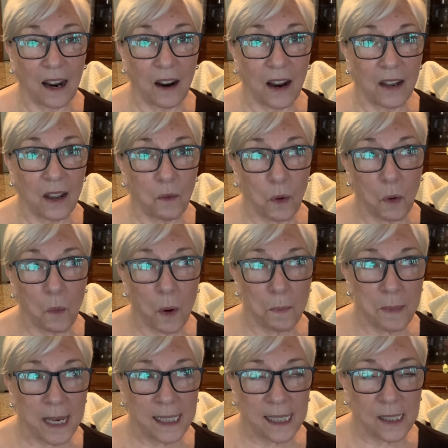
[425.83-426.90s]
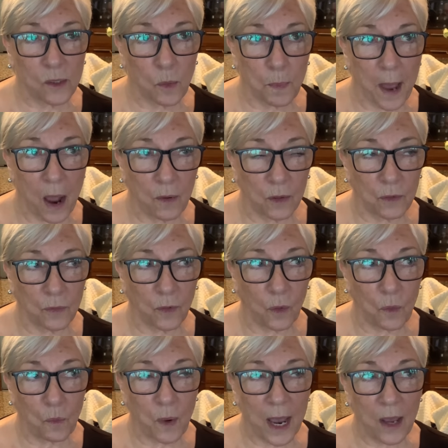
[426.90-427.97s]
uh, well, what makes it so
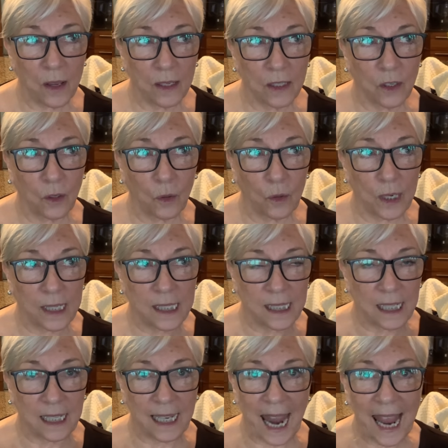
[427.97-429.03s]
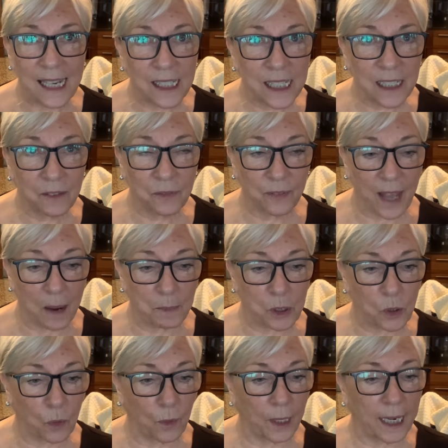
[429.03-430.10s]
powerful? Well, you know, it's an
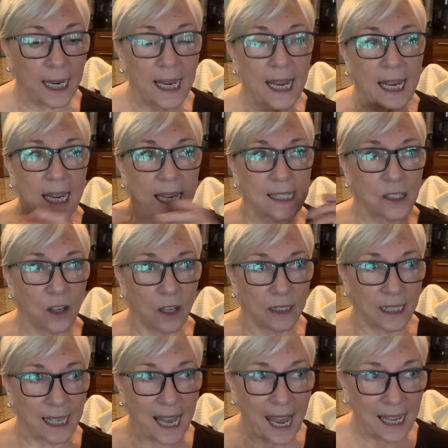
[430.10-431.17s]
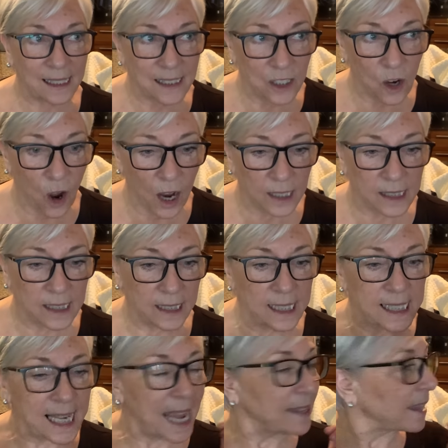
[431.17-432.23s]
anti-inflammatory it's got the
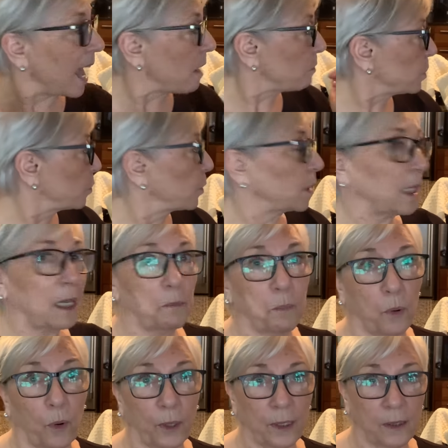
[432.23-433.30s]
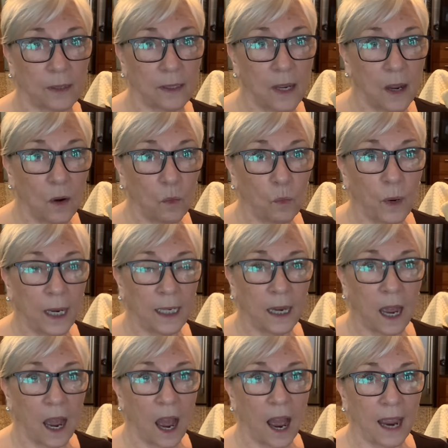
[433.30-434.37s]
antioxidants. And that was really important
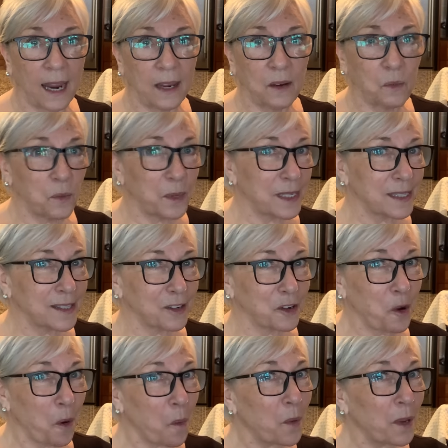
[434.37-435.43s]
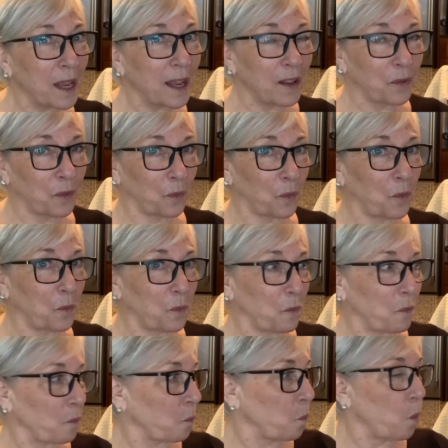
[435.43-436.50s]
when I was going through
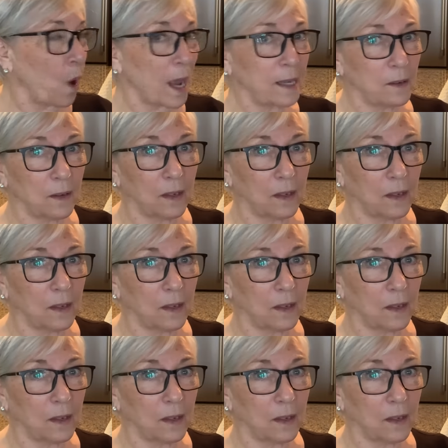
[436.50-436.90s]
what